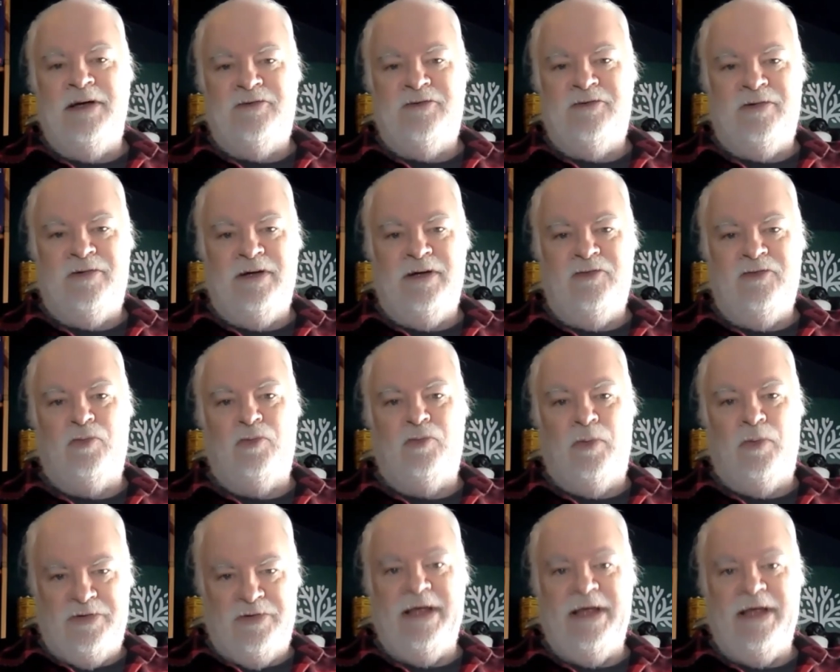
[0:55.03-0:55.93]
trades
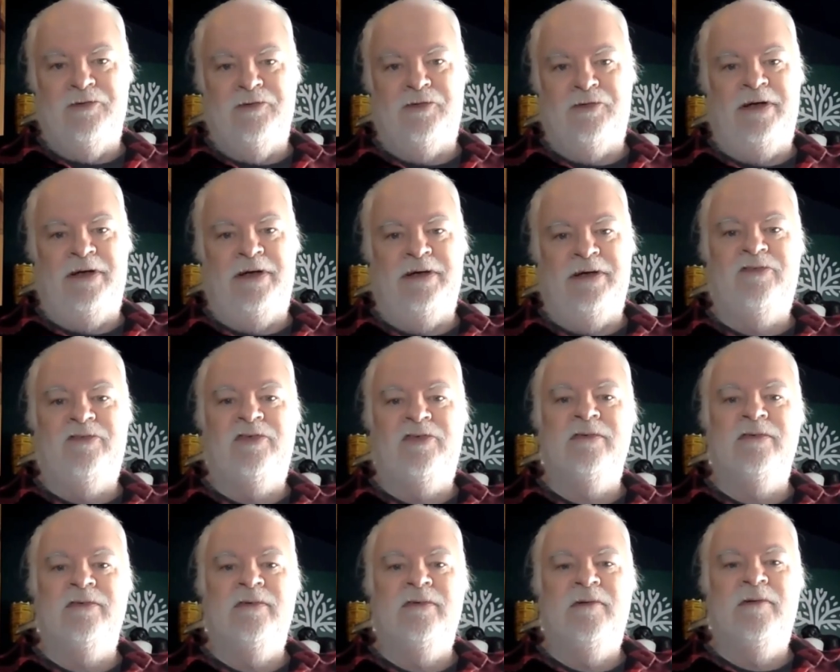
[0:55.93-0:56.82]
were yen
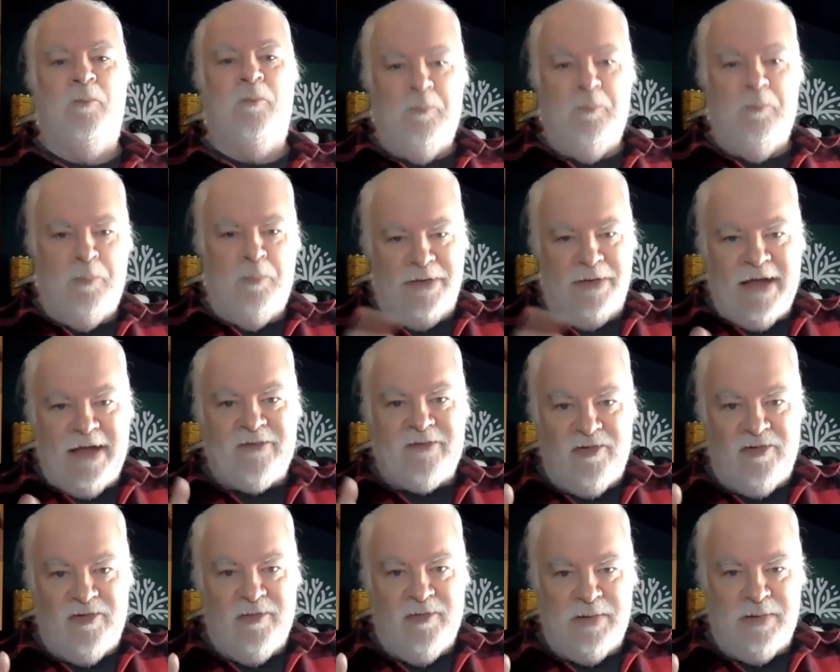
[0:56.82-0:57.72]
trades, but
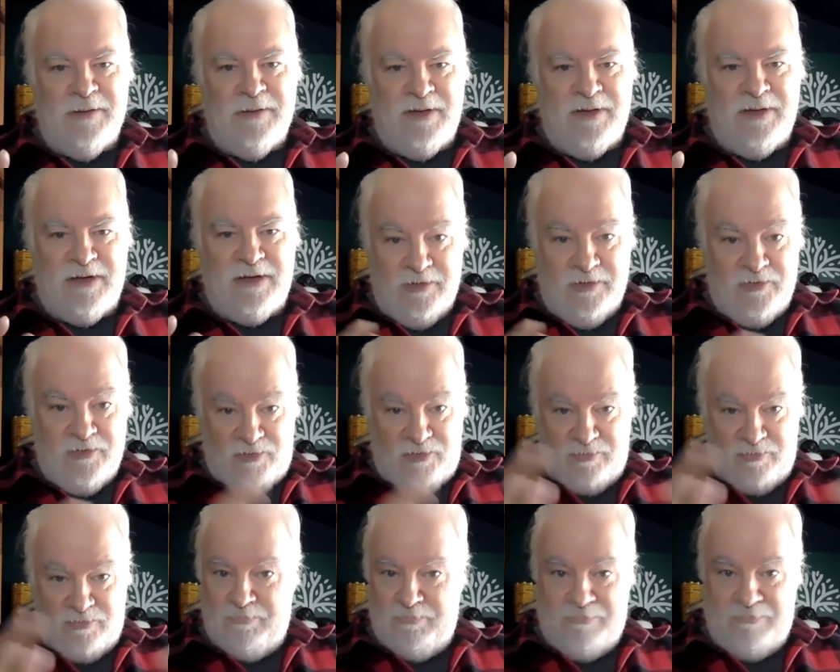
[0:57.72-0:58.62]
that's simply
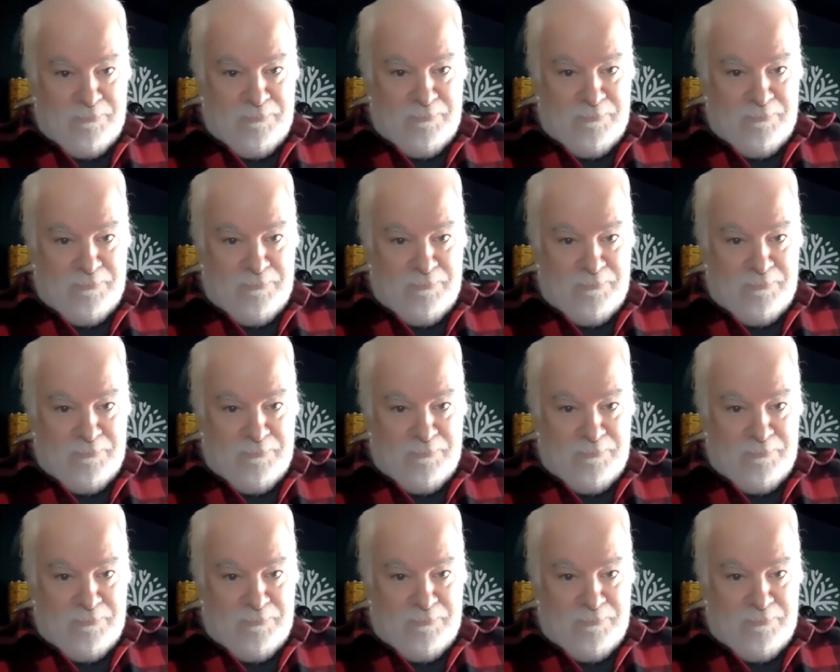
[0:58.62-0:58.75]
because